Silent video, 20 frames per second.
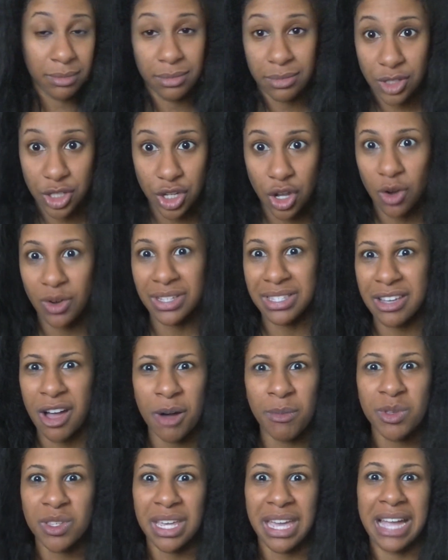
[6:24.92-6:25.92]
So it's
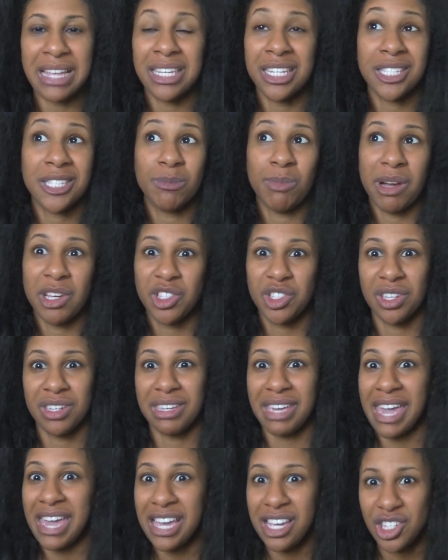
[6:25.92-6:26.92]
almost like I need a special
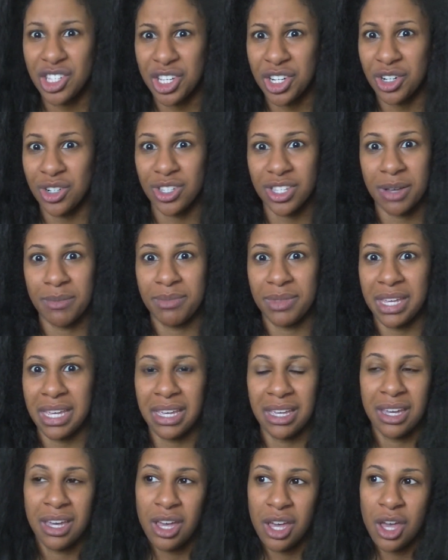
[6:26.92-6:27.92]
occasion or
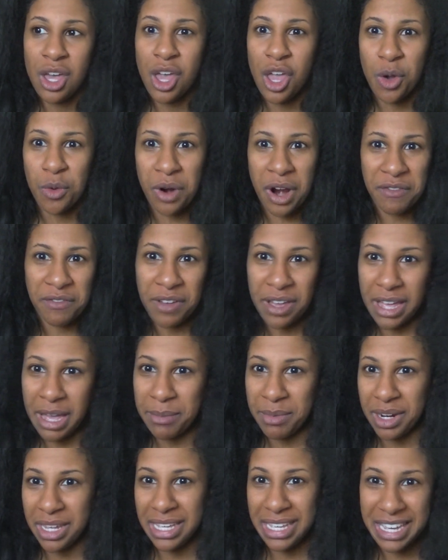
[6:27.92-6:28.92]
something where I feel like
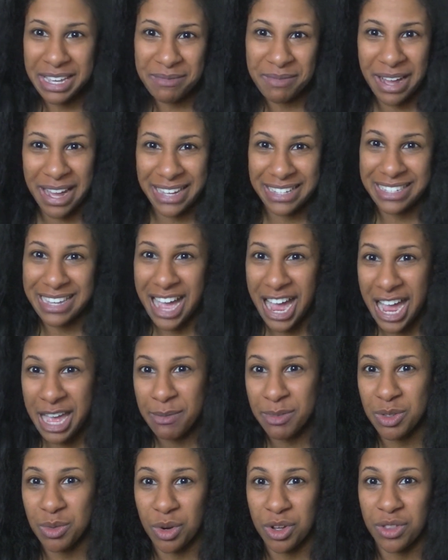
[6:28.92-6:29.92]
I'm going to get my
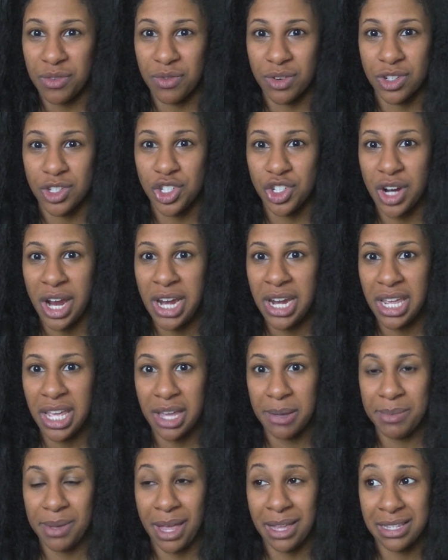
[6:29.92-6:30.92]
time's worth for straightening
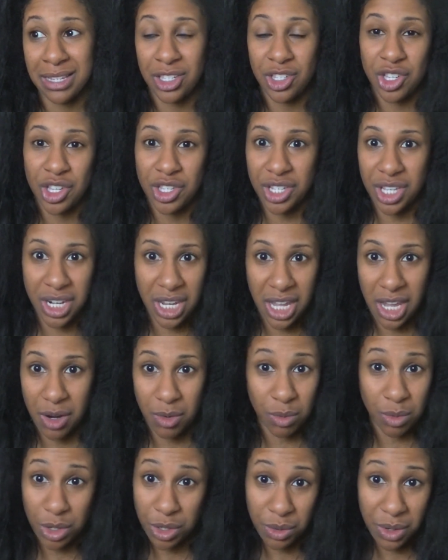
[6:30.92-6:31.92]
it, because it's just going to get
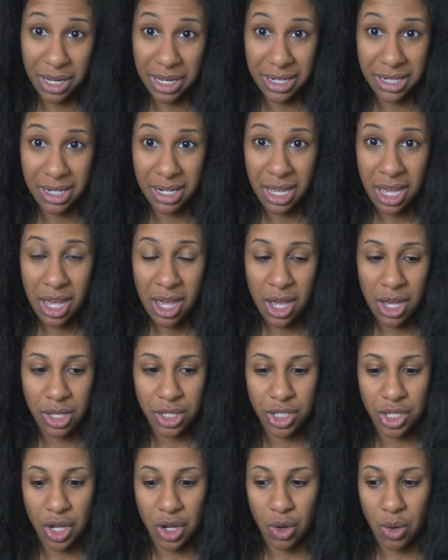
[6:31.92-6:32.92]
ruined.
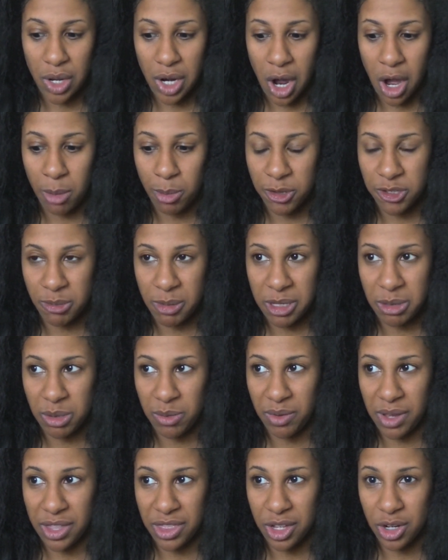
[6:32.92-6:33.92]
So it almost makes me
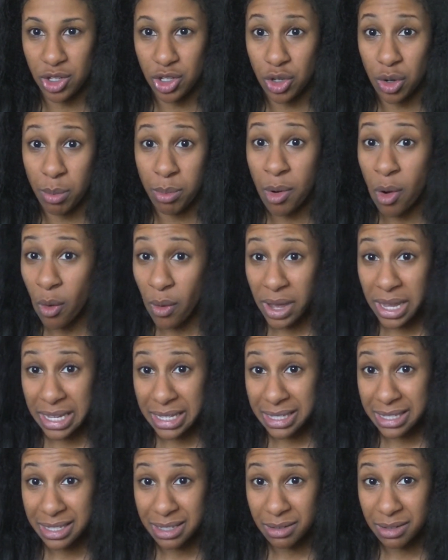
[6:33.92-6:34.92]
feel like there's no
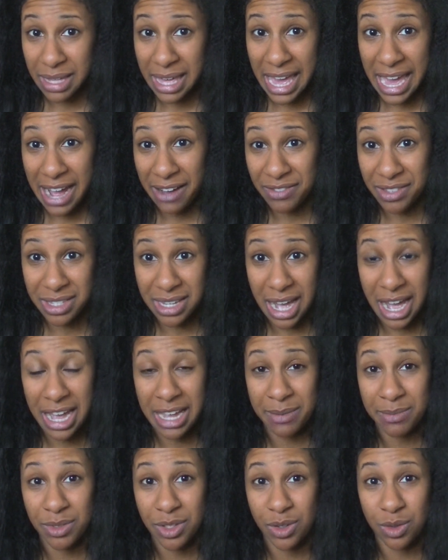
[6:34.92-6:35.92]
point half the
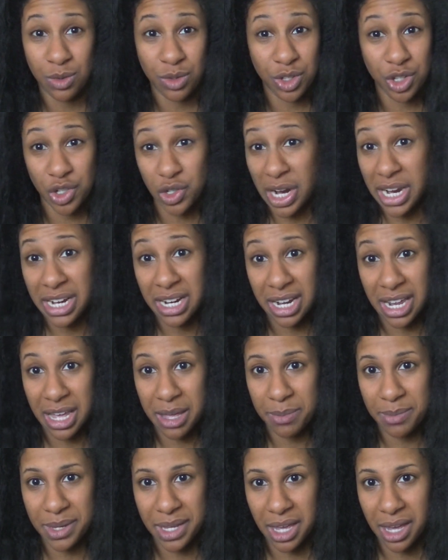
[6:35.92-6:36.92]
time to straighten
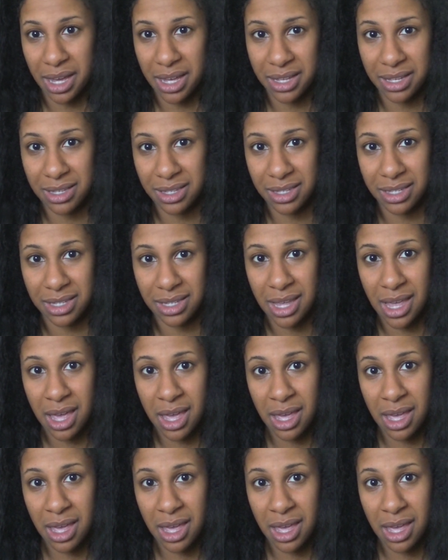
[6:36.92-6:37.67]
it, because